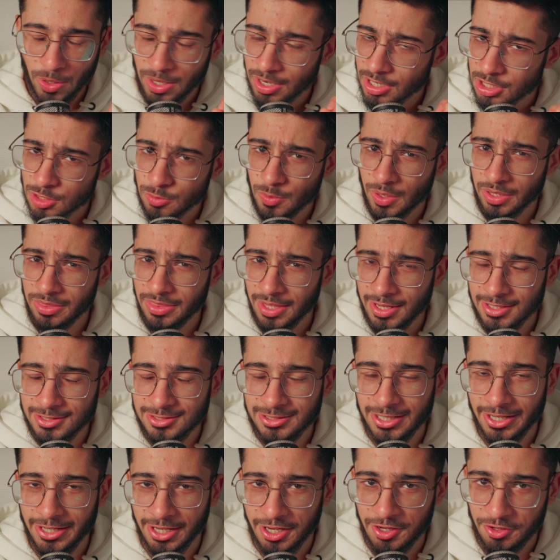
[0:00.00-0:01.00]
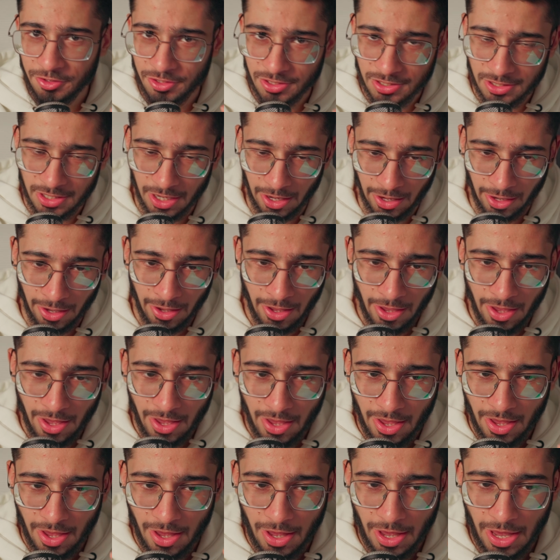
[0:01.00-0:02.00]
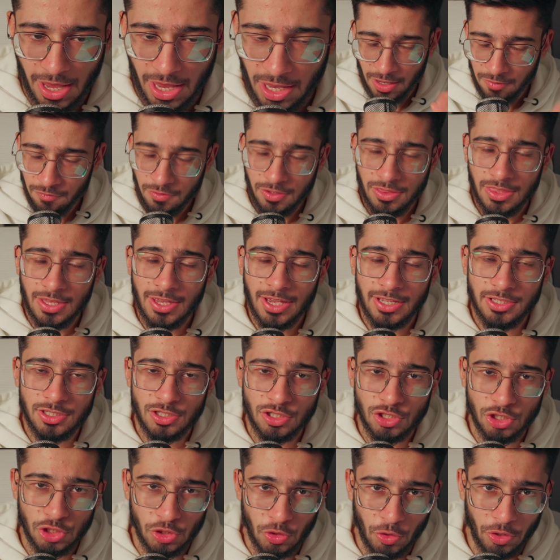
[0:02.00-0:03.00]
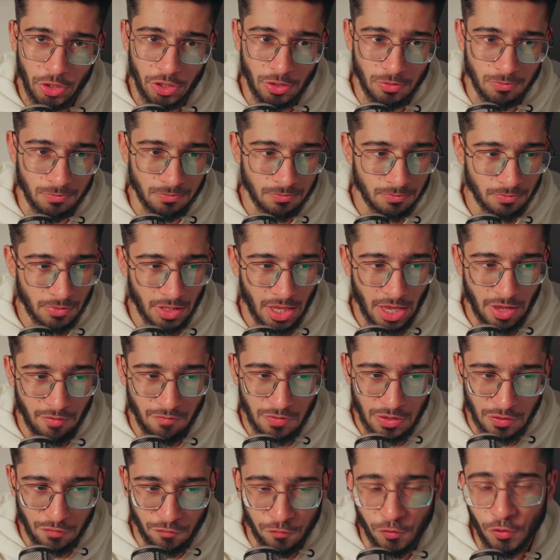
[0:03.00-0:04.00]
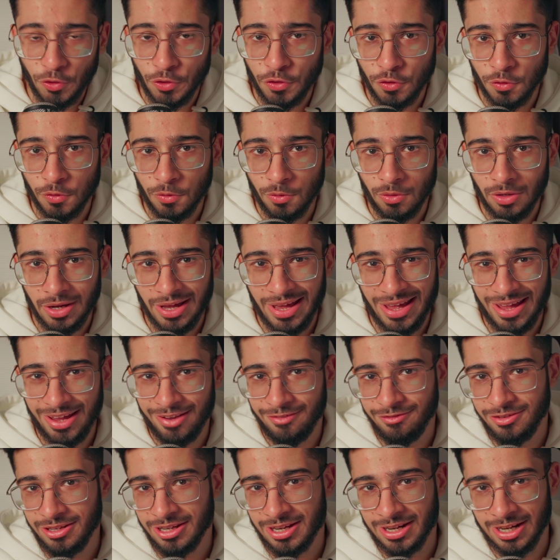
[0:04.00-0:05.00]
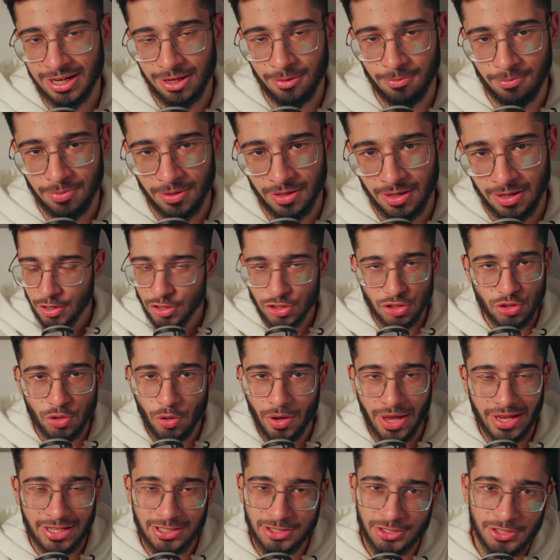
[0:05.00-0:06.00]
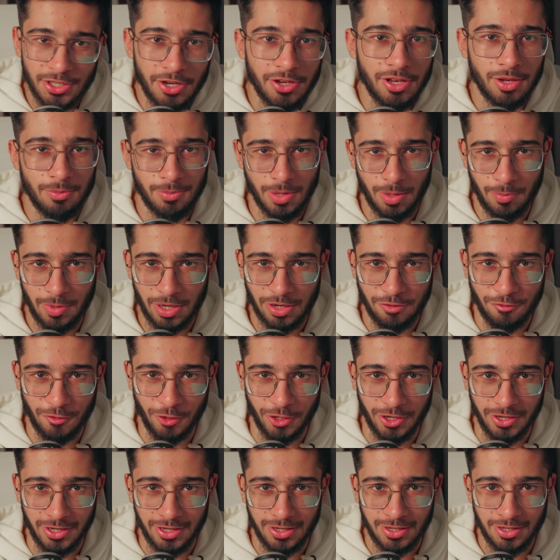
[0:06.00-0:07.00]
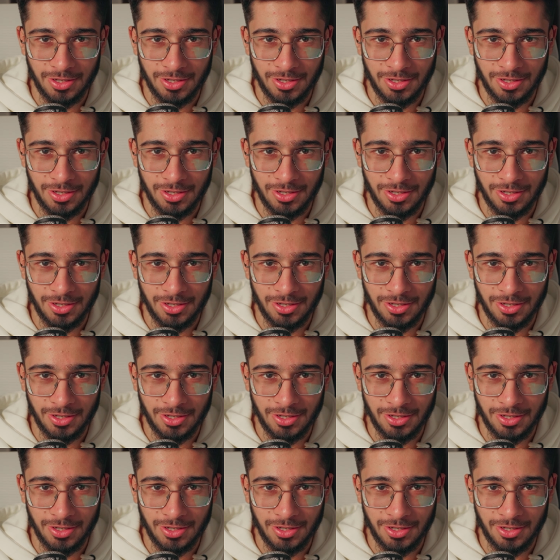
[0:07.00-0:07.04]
here's where things get interesting. Everything I just showed you, every photo, every clip, there's no external memory for it.